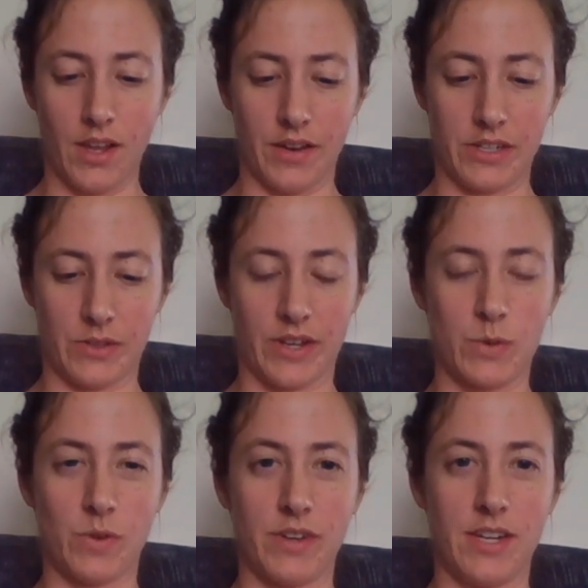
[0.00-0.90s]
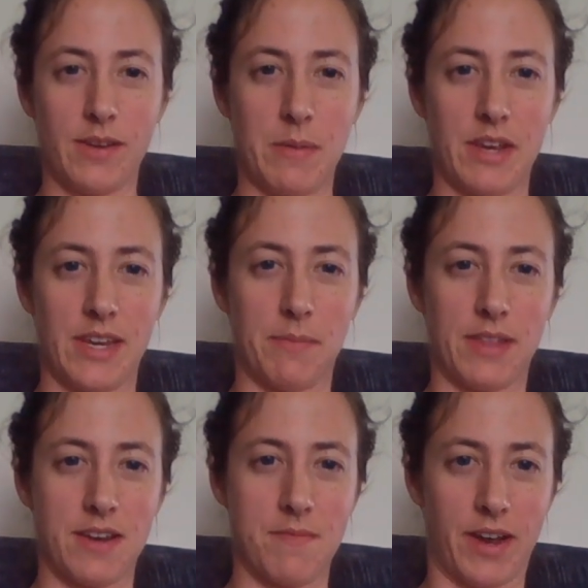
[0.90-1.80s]
So as we're reading, we keep
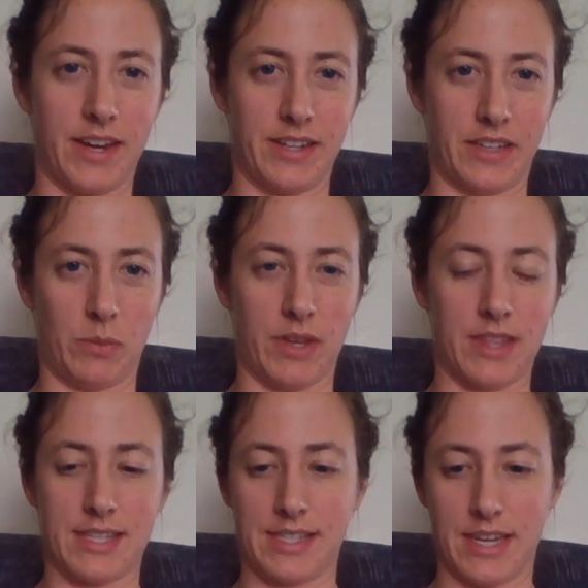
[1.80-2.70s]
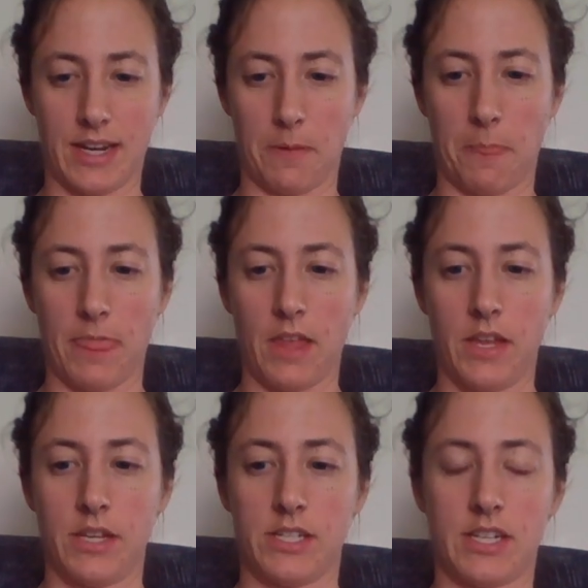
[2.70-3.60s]
that in mind a little bit, the setting.
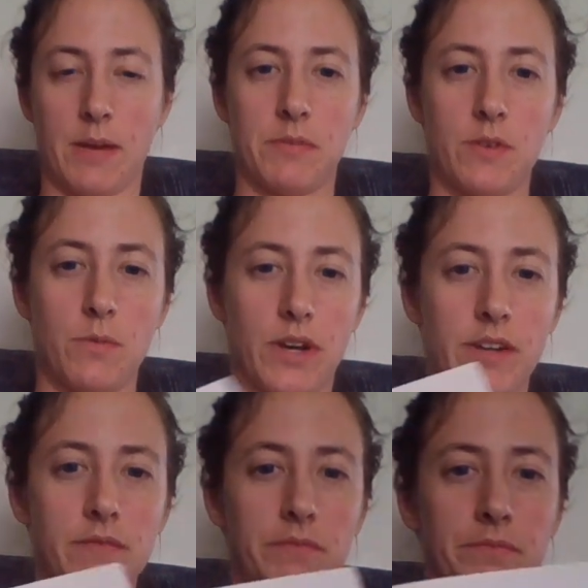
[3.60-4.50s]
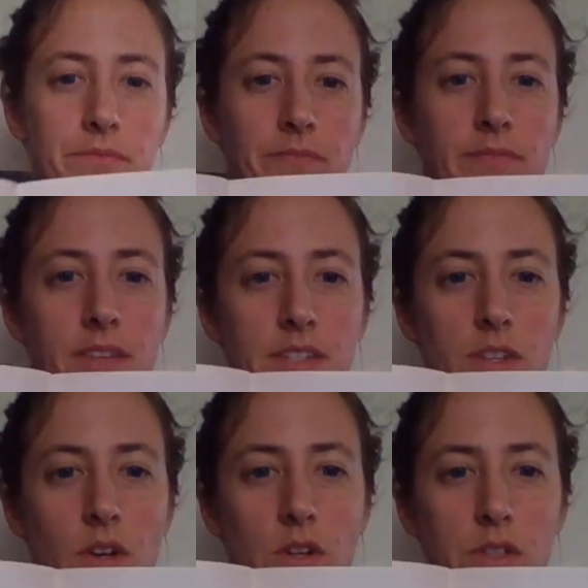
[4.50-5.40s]
Chapter 1 is
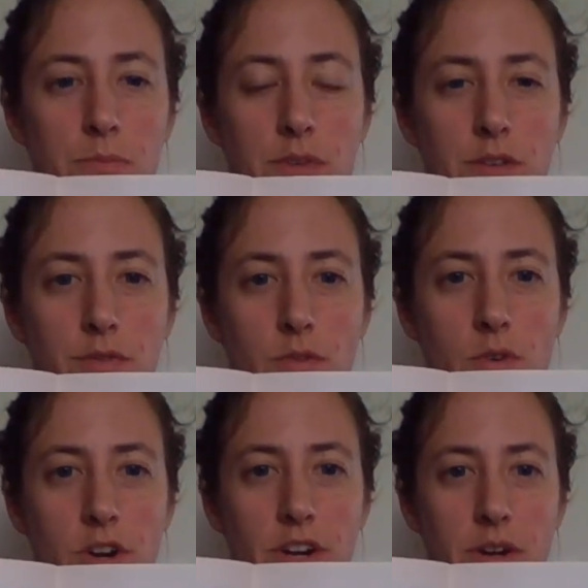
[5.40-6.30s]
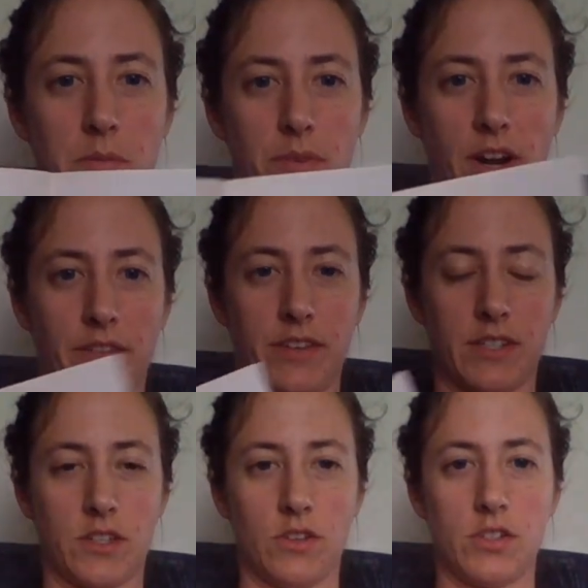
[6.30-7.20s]
called Before
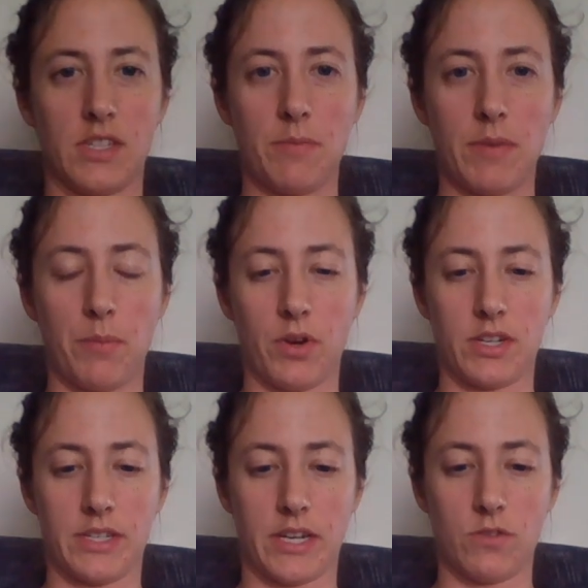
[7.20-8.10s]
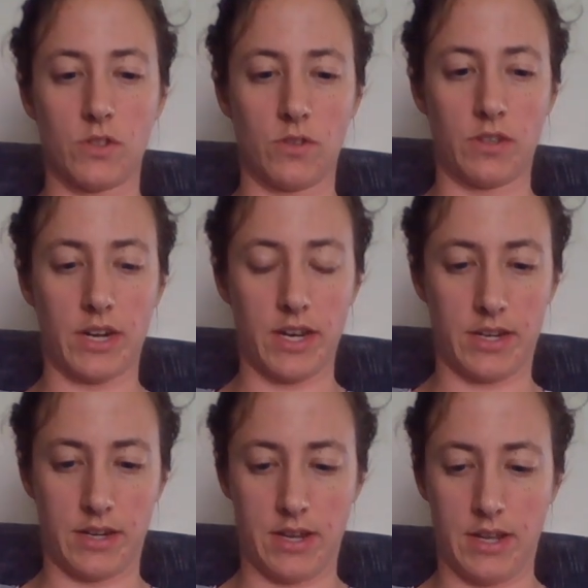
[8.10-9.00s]
Breakfast. I'll just keep my book down so that I
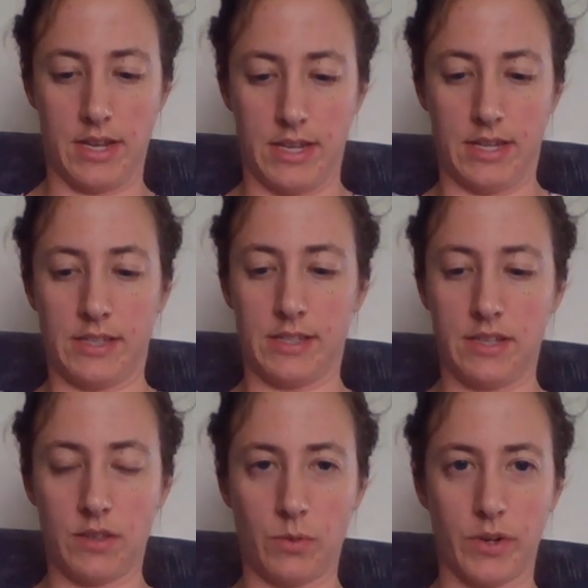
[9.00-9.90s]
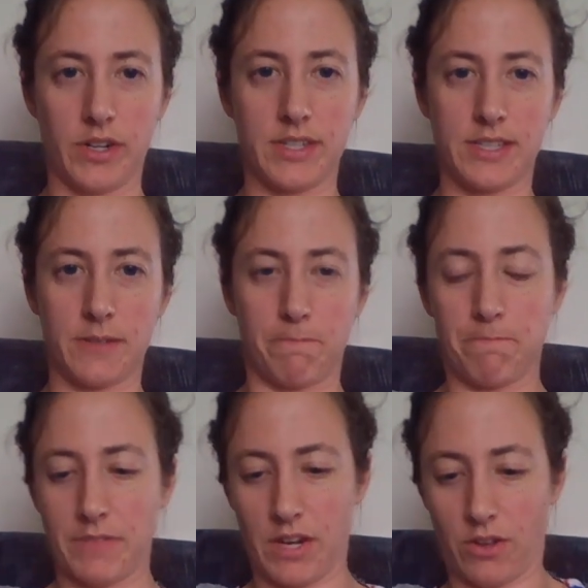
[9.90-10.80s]
can see the words,
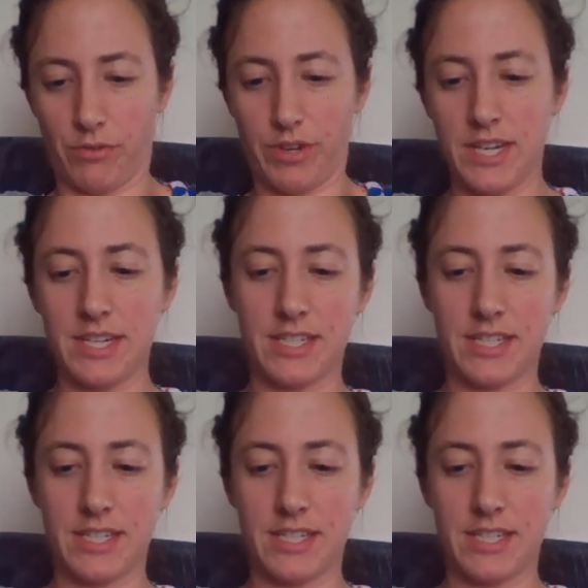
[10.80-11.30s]
and I'll read,